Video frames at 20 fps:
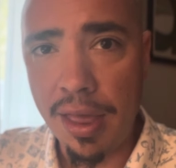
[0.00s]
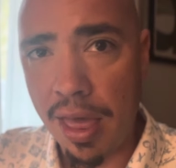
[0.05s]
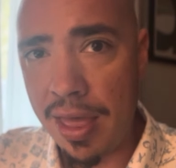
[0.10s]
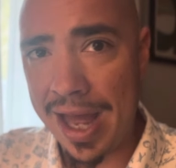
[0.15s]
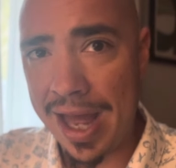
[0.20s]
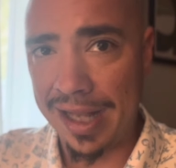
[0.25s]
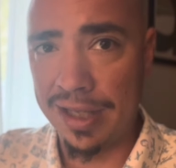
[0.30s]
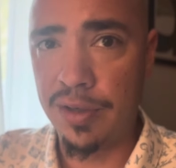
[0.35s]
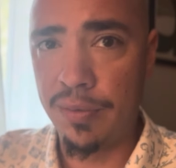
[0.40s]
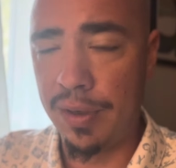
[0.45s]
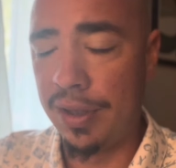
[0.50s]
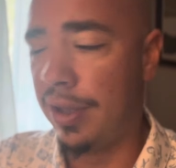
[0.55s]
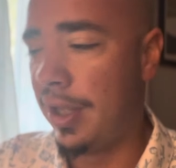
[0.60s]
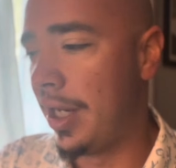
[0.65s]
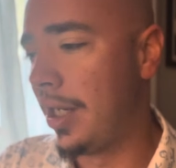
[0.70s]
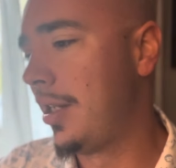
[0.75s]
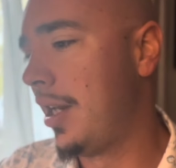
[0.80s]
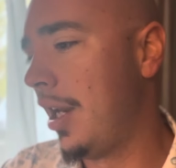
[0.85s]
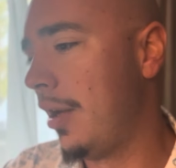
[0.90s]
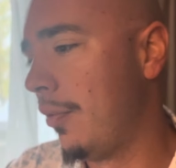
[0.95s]
That's when
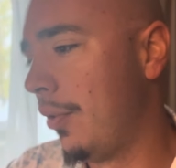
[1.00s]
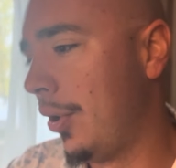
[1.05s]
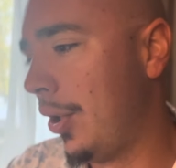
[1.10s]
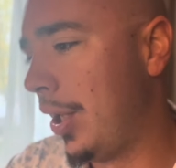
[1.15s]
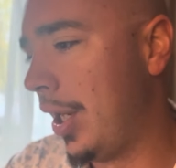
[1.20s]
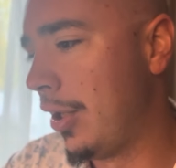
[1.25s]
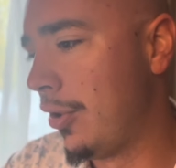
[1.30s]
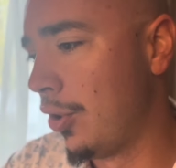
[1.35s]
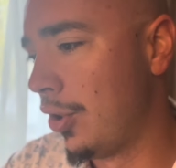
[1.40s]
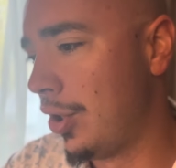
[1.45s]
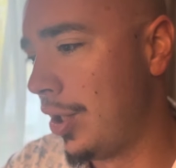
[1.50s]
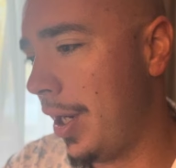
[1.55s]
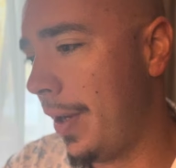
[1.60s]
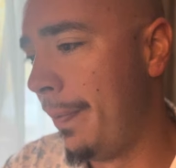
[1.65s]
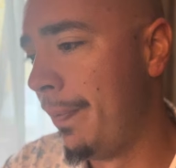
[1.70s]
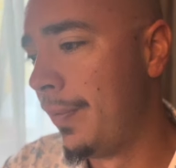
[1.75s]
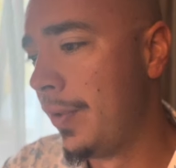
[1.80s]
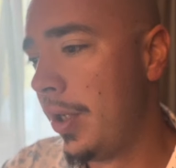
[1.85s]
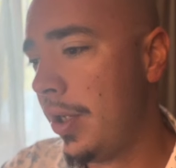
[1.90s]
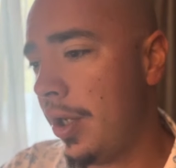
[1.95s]
things get really
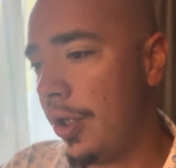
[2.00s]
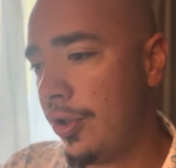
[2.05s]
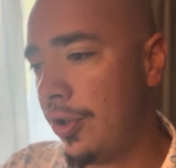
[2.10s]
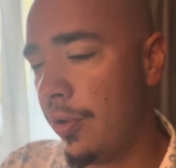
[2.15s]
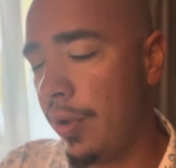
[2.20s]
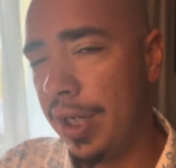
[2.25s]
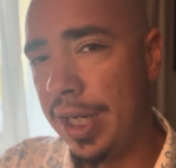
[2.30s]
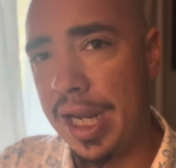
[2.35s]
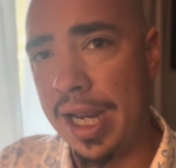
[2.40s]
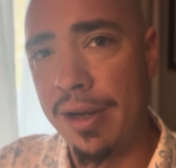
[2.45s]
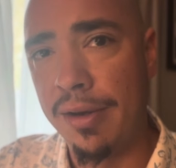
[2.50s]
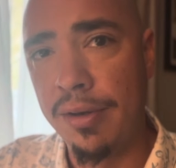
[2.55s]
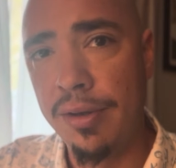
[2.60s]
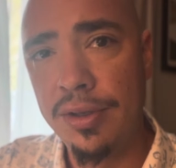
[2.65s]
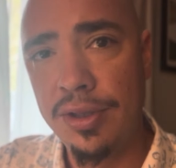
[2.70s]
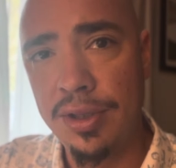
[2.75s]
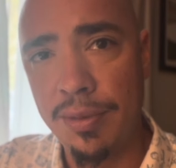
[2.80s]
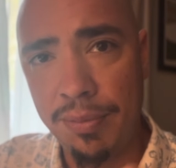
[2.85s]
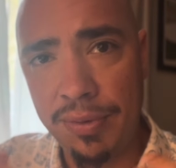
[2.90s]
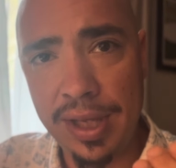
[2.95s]
interesting. So again,
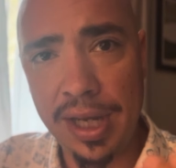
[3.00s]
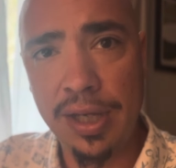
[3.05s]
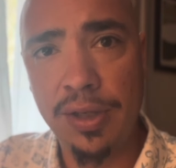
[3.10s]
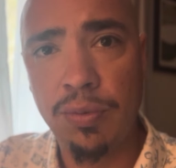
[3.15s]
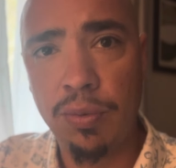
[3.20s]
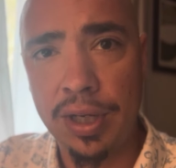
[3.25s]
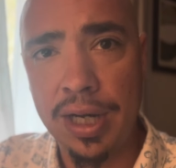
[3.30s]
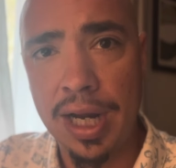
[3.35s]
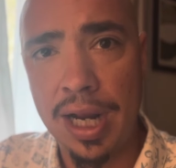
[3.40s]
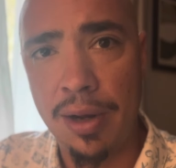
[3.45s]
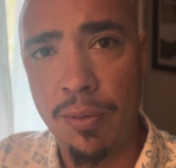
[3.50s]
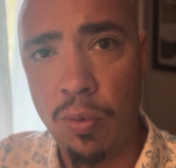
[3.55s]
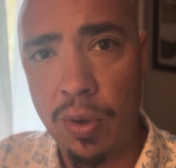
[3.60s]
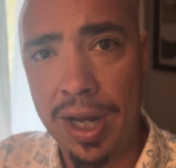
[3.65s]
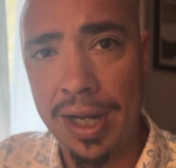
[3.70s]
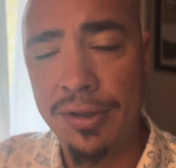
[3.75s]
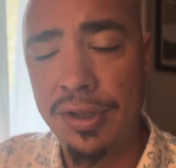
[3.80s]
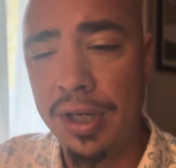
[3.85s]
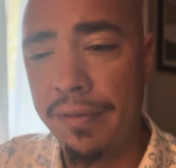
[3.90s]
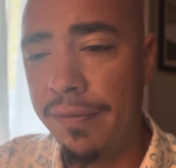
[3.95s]
some things we're kind of
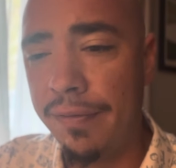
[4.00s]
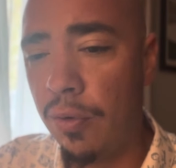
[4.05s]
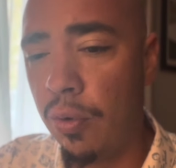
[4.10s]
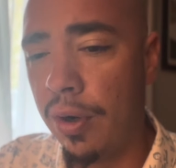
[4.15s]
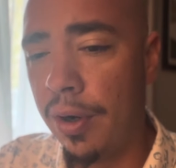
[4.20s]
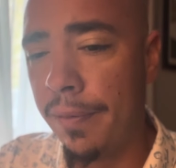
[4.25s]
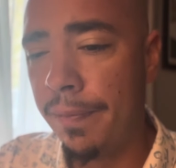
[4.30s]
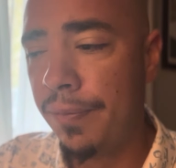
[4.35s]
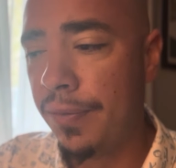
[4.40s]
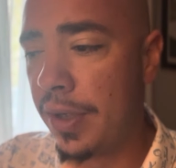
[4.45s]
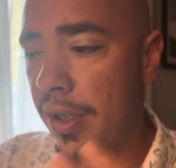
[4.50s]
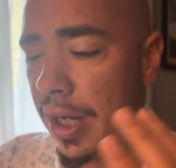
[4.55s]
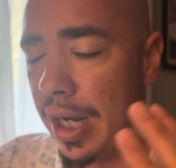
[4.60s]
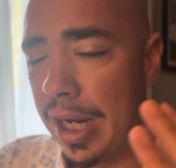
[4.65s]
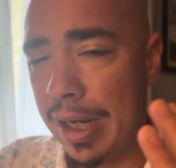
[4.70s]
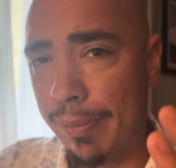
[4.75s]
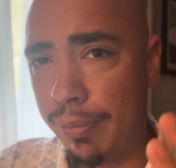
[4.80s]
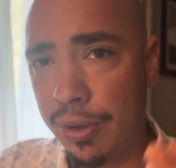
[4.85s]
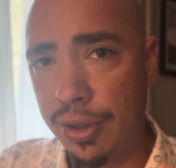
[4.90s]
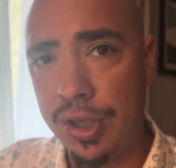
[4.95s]
watching for.
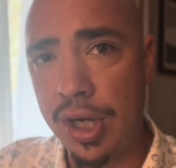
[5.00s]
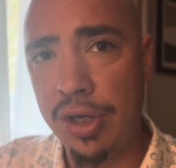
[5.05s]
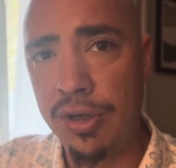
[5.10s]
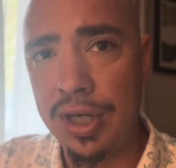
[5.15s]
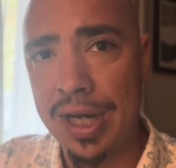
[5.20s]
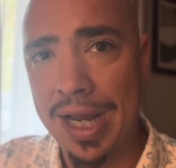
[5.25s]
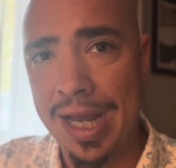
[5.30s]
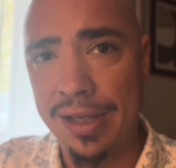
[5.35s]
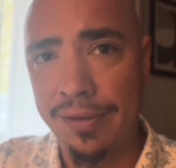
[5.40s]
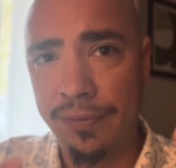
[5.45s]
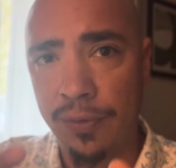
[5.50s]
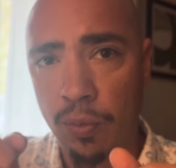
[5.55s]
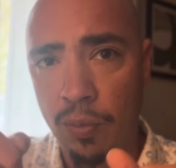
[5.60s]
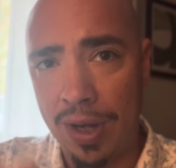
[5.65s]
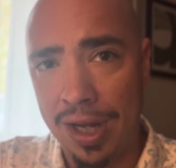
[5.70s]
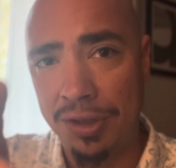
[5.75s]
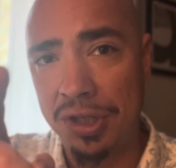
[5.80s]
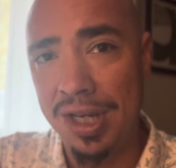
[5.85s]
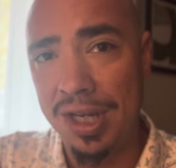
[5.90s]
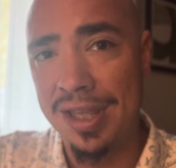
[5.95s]
I appreciate you guys for
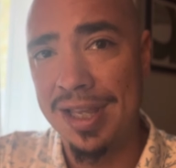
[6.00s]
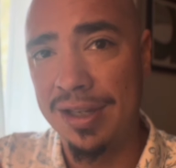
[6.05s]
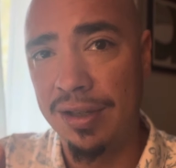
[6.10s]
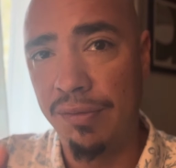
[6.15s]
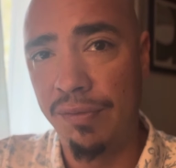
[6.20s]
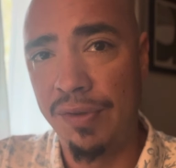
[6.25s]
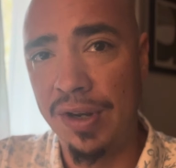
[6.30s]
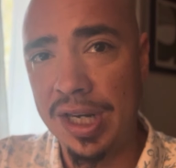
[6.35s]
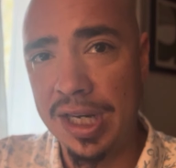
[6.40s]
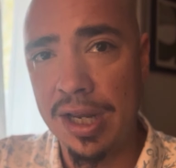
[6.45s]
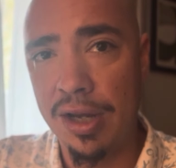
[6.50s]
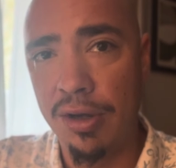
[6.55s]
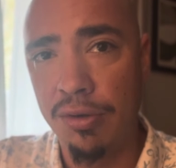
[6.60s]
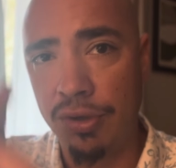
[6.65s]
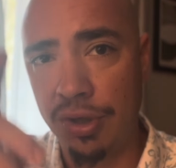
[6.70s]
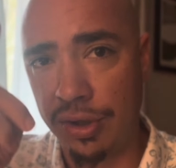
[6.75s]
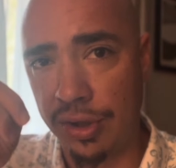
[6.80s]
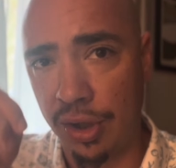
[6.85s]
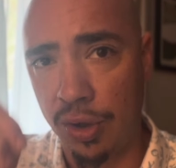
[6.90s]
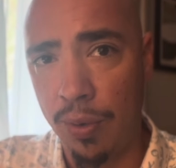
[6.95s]
watching this video.
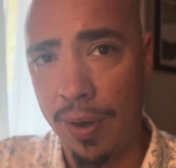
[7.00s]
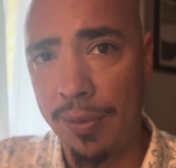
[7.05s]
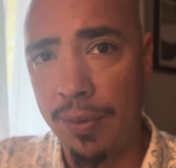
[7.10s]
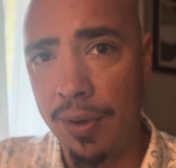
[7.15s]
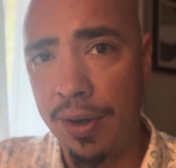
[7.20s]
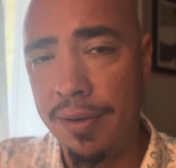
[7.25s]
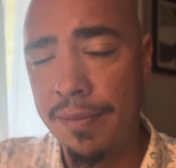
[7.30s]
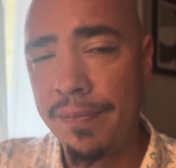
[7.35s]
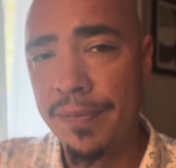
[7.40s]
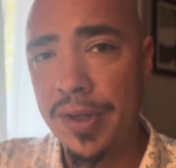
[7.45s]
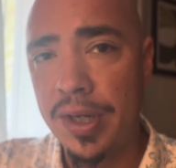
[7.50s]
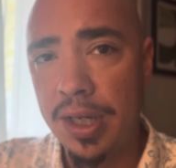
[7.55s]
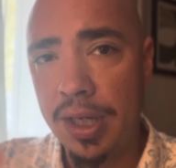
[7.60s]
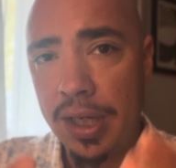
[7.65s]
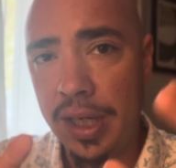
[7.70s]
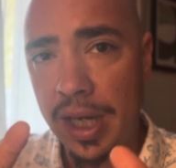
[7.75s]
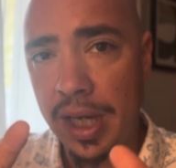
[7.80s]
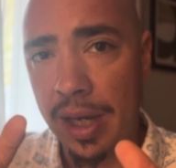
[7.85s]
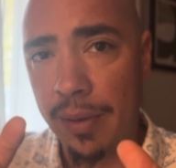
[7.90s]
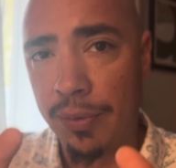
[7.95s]
Just a quick one,
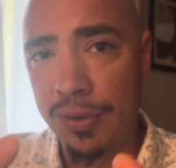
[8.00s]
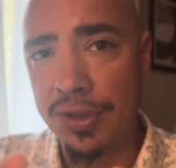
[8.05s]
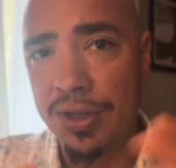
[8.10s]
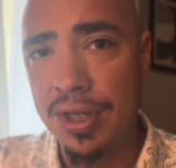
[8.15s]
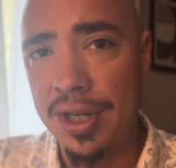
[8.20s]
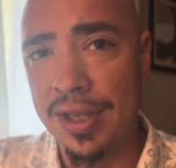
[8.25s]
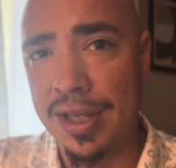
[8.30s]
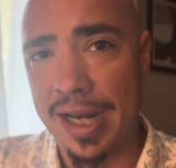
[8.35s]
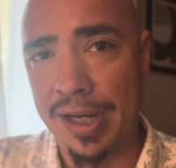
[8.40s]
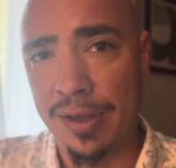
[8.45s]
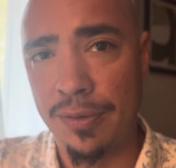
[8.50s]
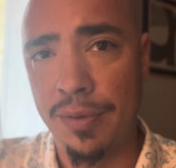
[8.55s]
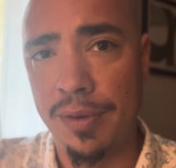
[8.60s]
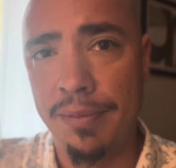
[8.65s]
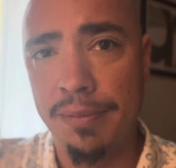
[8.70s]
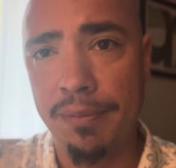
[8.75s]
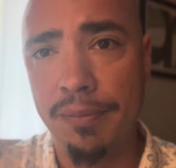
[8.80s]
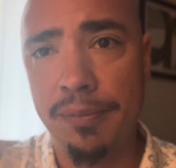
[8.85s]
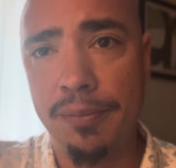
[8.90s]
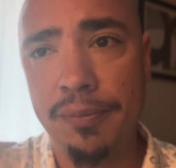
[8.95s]
and we'll see you in the next one.